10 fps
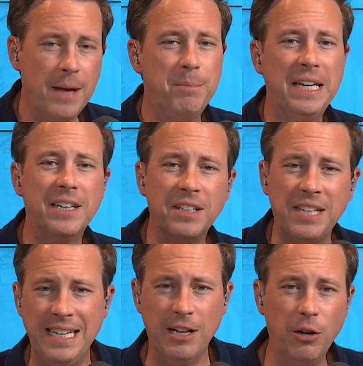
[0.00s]
Because
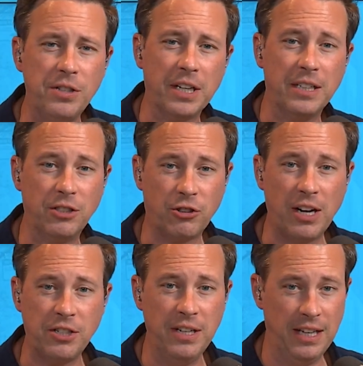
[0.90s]
he knows the
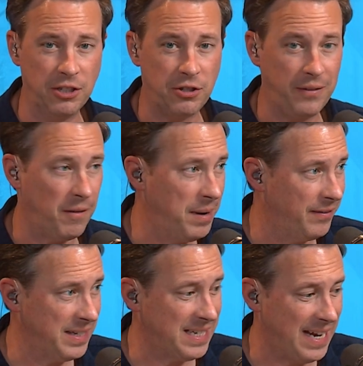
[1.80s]
construction industry from
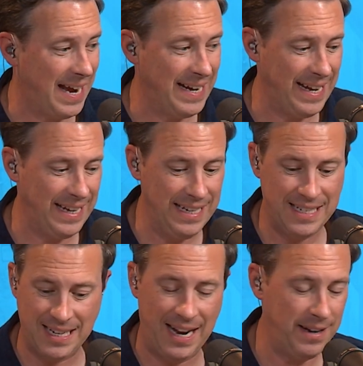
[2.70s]
every side,
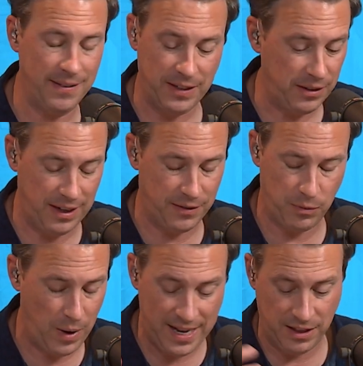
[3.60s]
inside, every
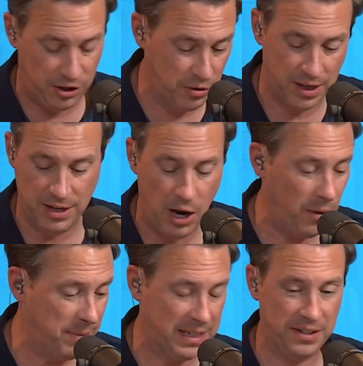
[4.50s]
way that you can
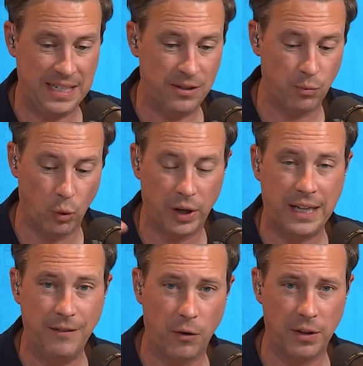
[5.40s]
know it, because he's
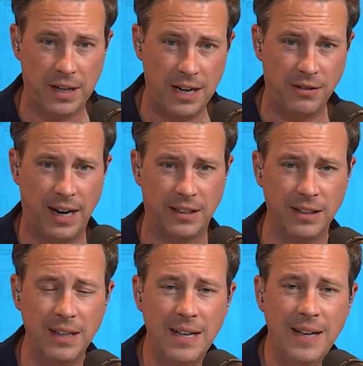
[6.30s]
working for the contractor,